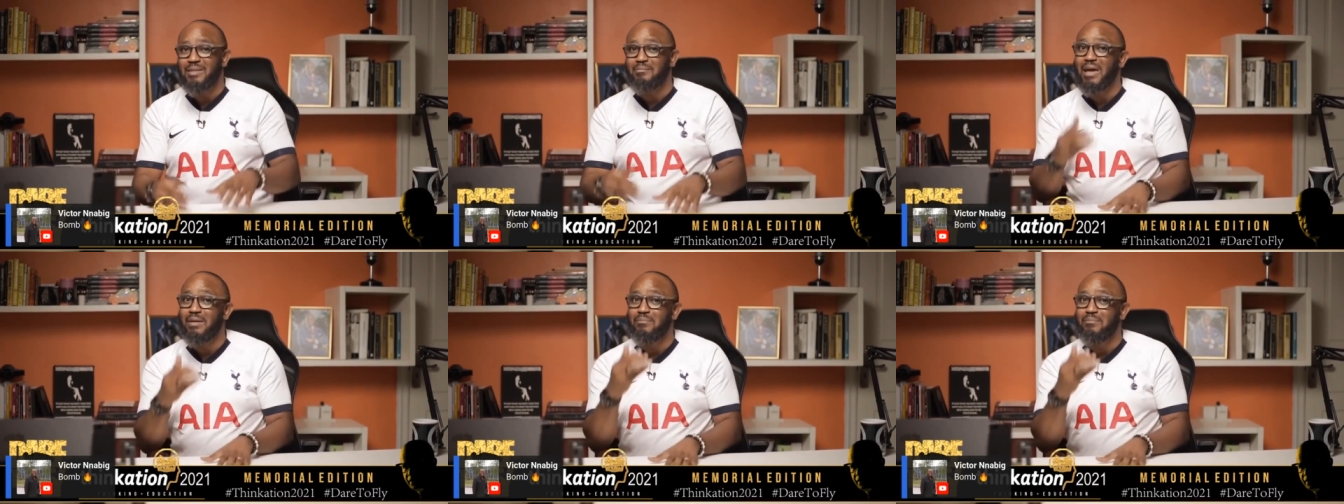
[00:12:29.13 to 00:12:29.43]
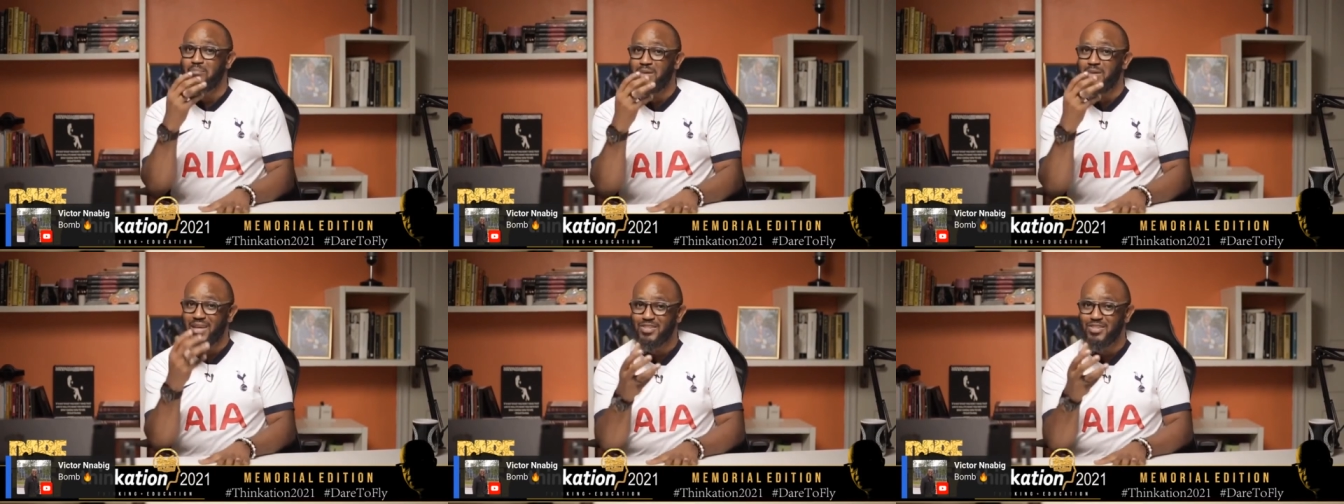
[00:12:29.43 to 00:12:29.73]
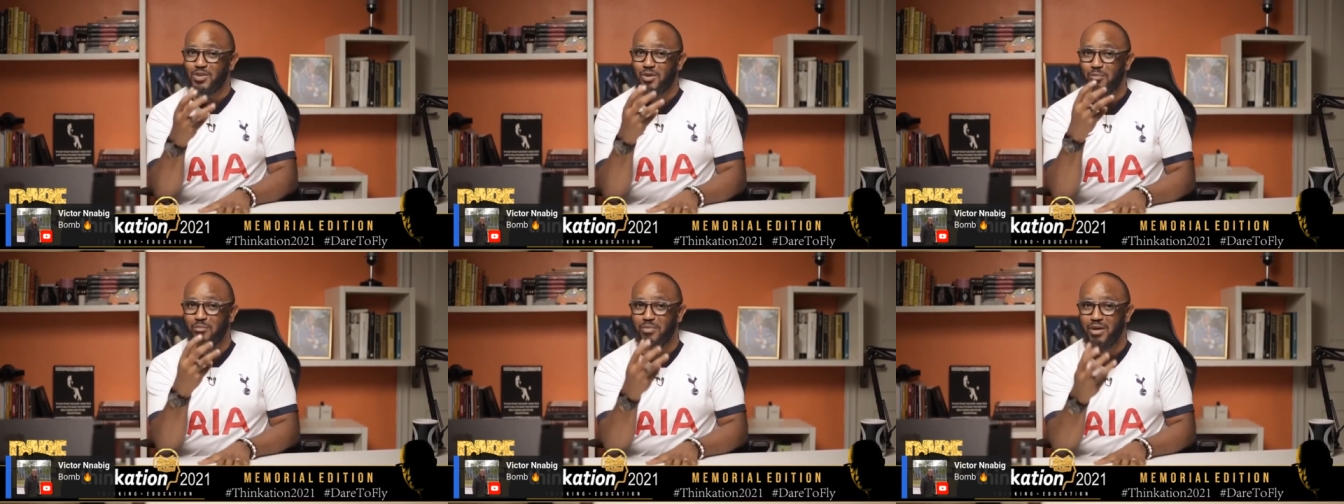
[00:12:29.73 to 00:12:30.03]
My
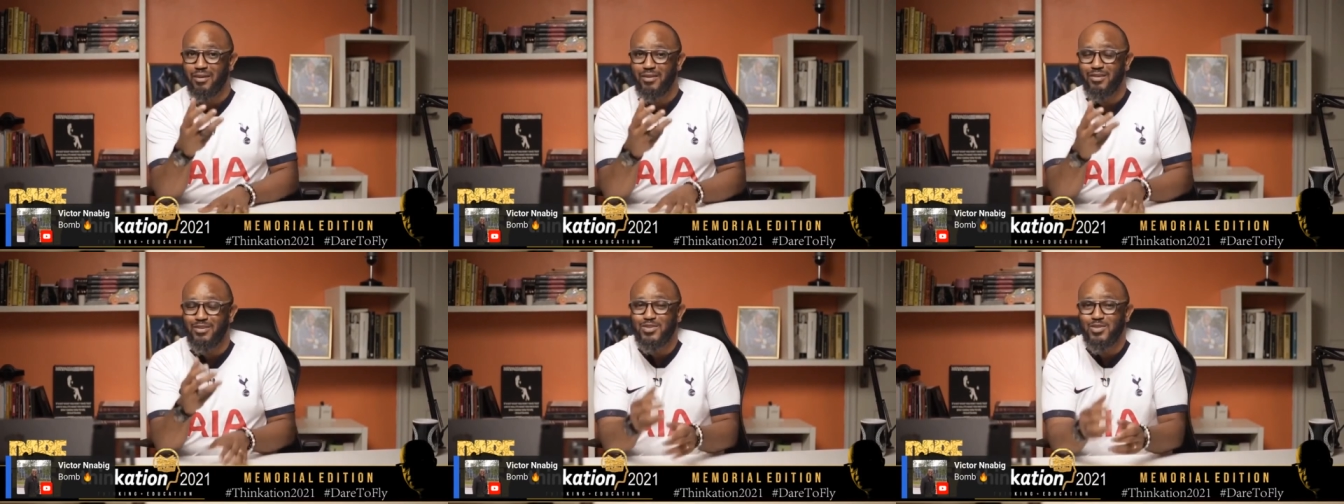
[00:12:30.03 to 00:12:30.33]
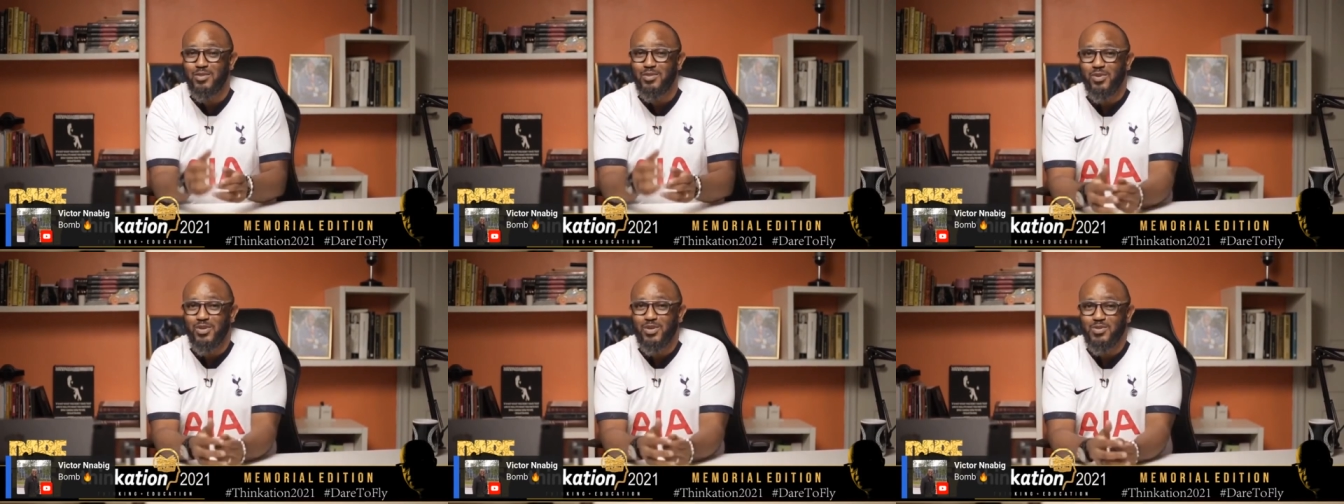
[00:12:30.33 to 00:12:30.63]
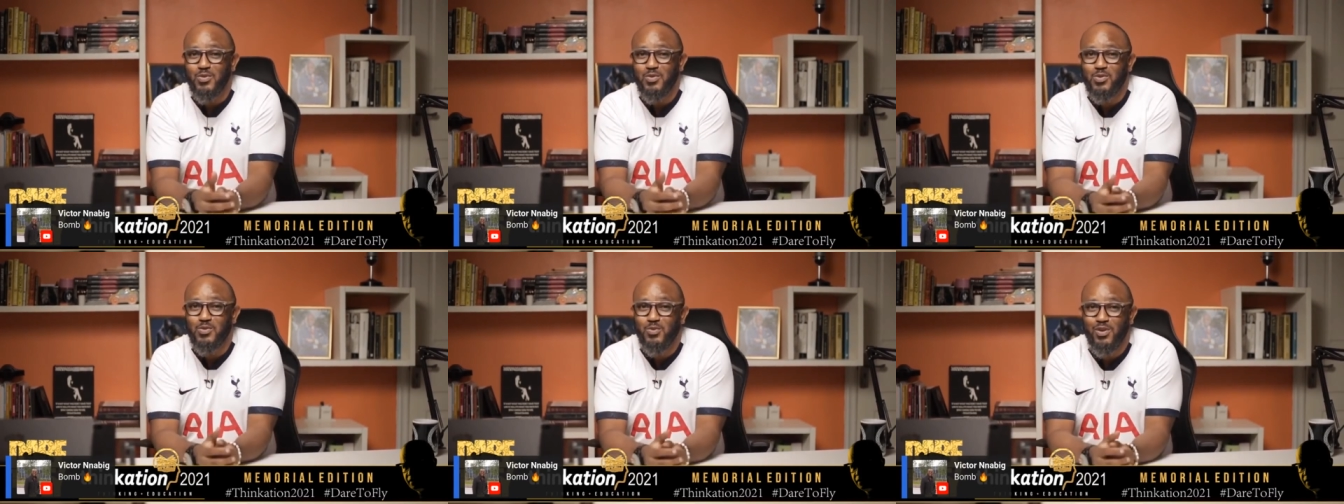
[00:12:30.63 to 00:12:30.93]
biggest competitor is the
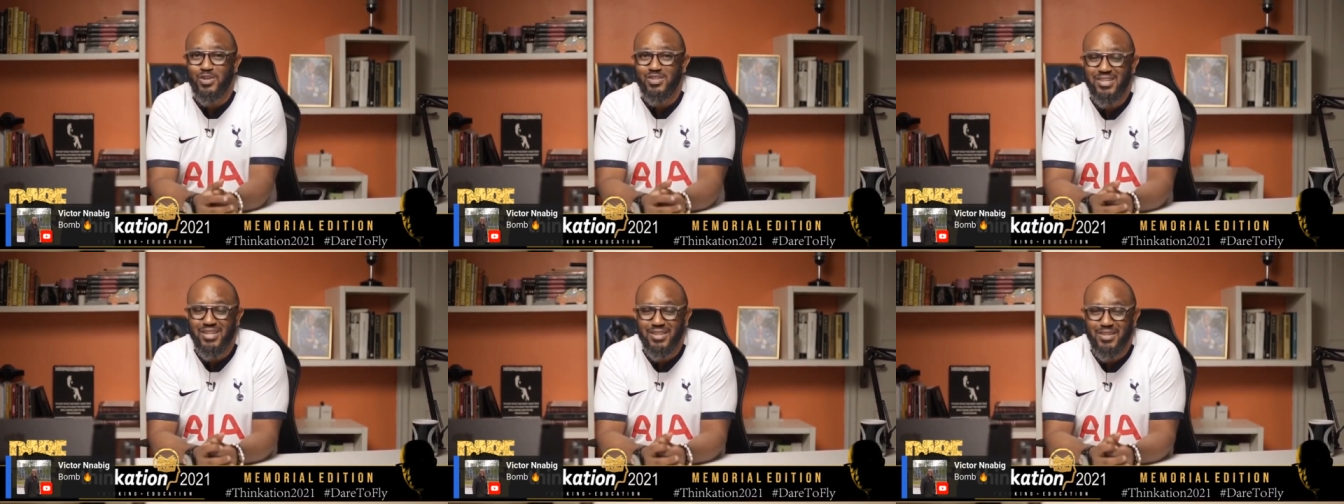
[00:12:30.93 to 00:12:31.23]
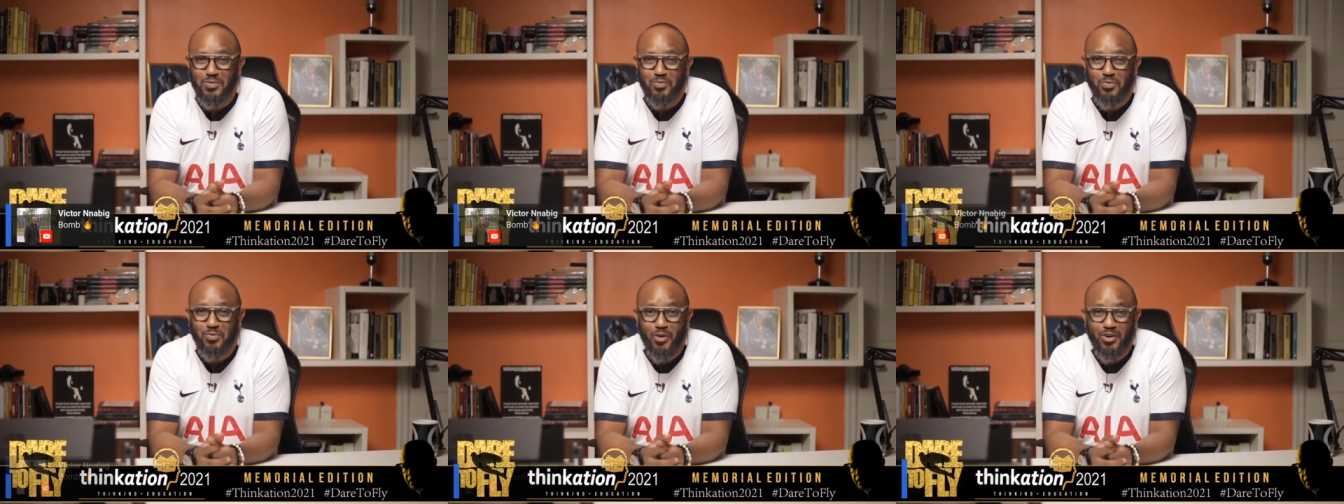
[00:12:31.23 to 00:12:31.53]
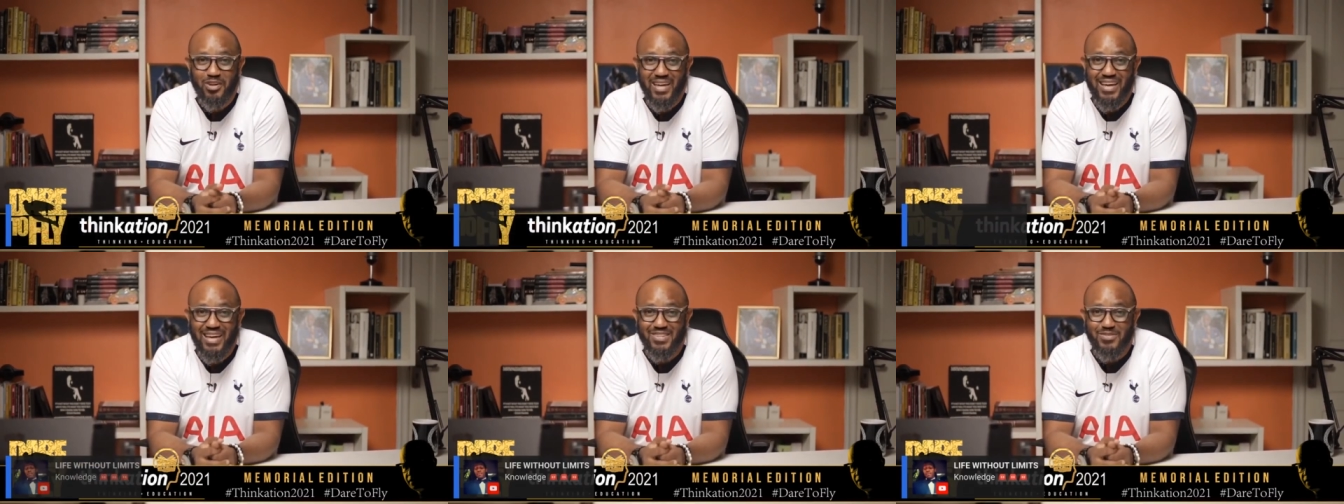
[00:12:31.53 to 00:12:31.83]
person who's watching this
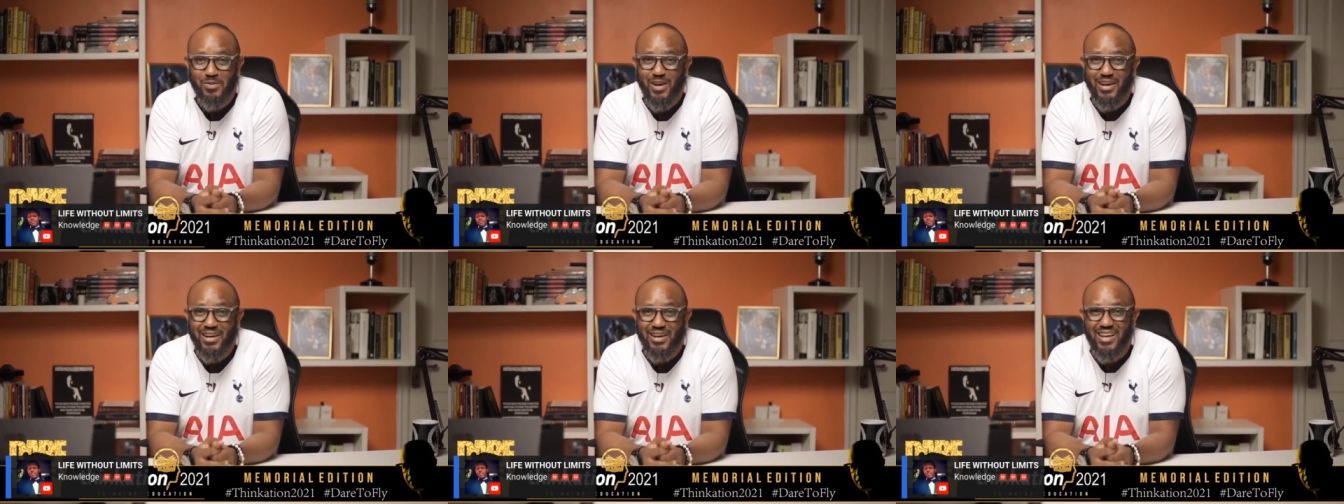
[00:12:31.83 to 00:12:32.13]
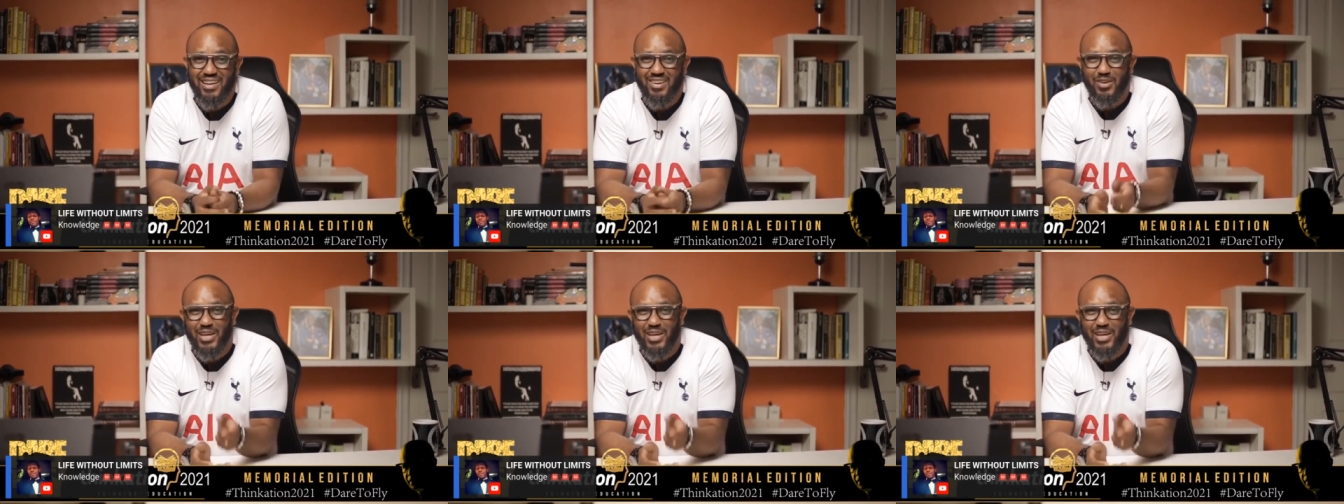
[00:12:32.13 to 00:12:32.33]
broadcast right now